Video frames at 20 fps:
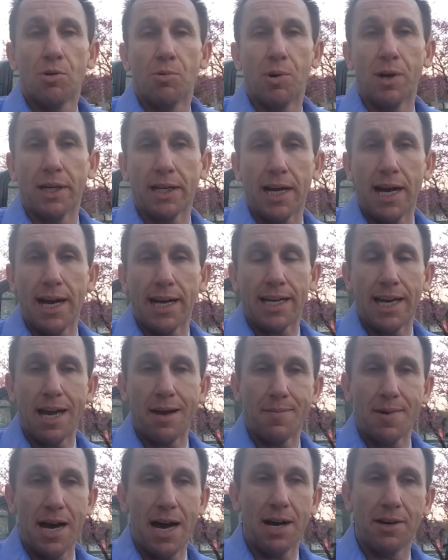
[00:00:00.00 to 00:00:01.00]
One guy
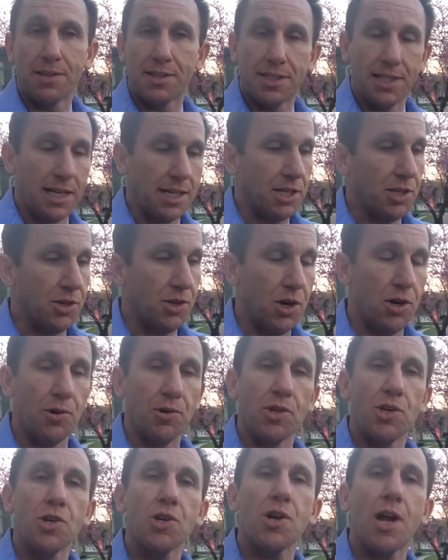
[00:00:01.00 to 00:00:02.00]
came out and said, you know,
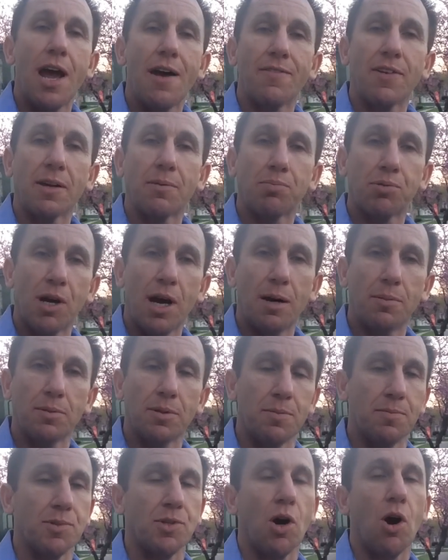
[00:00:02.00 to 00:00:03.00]
you're having
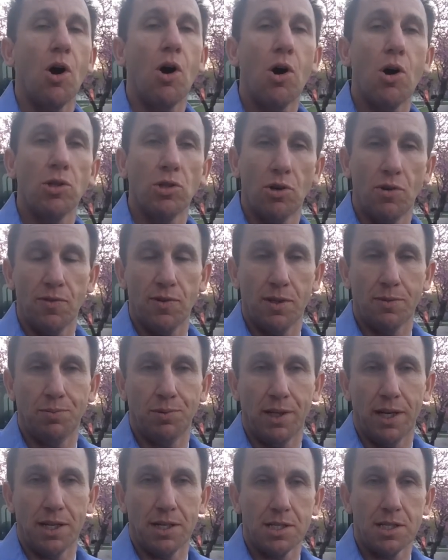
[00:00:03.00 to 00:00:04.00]
problems all over the
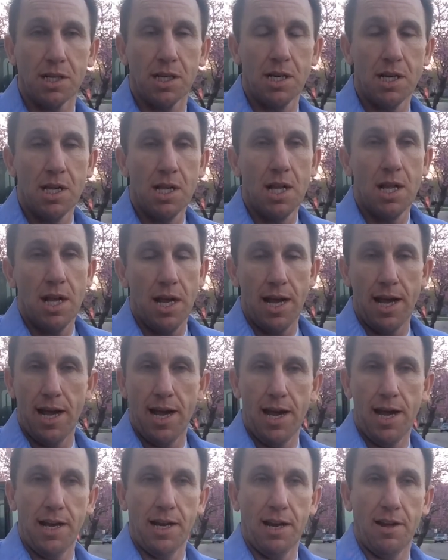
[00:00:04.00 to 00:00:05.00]
place.
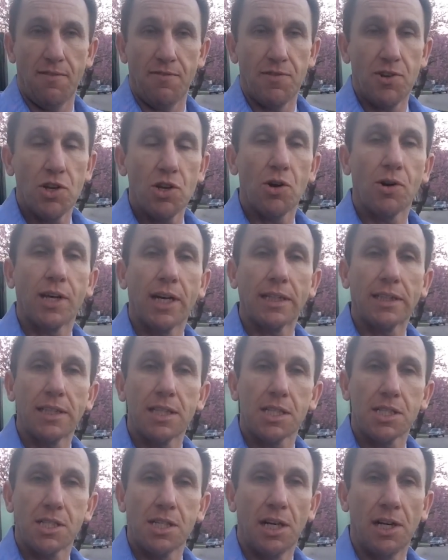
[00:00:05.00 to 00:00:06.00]
And if you don't get
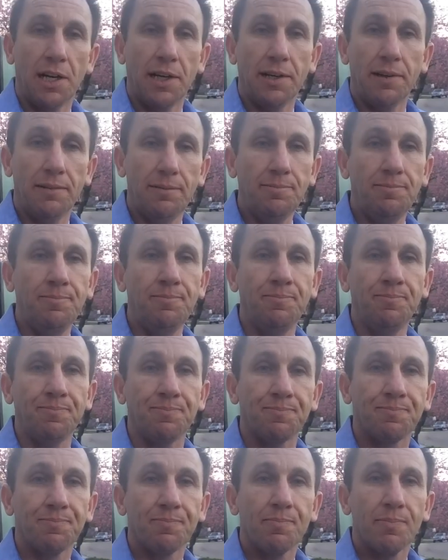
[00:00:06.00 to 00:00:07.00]
this done,
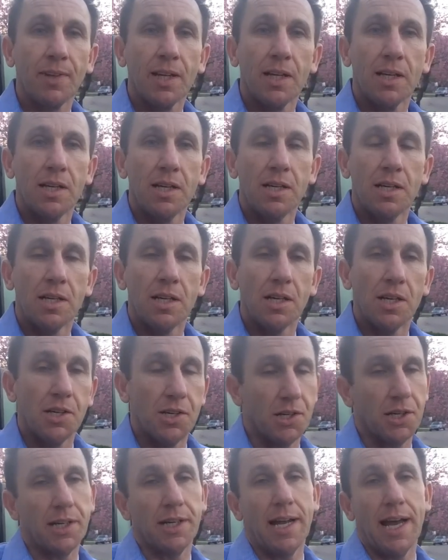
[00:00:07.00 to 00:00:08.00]

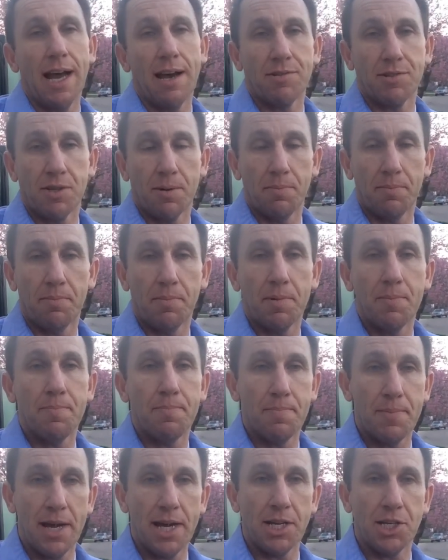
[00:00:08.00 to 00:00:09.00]
you're gonna have some
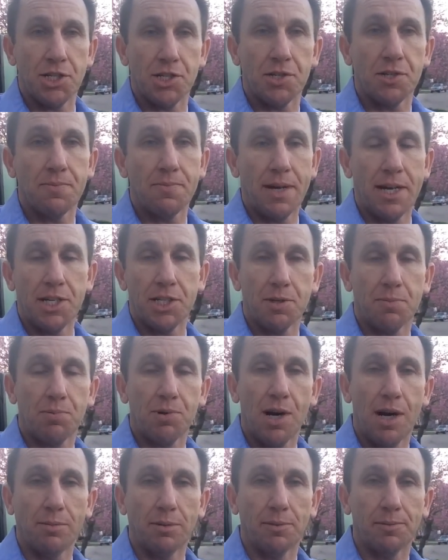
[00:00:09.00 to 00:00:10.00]
major, major
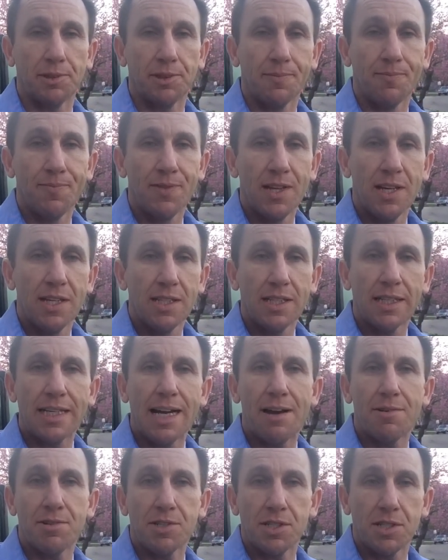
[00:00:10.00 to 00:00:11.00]
problems. The
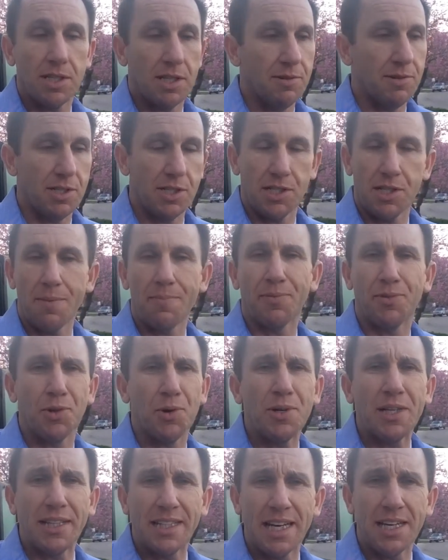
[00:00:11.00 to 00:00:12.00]
guy was, it was some
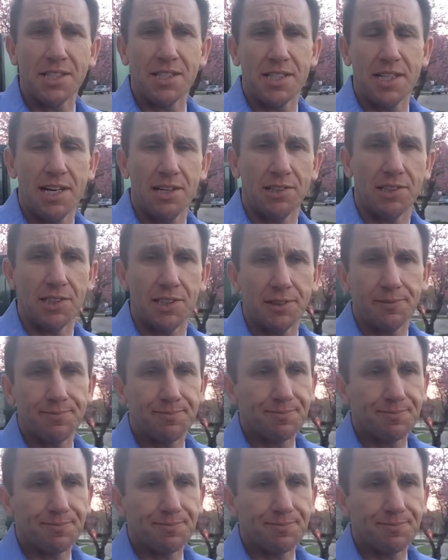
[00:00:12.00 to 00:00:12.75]
$30,000.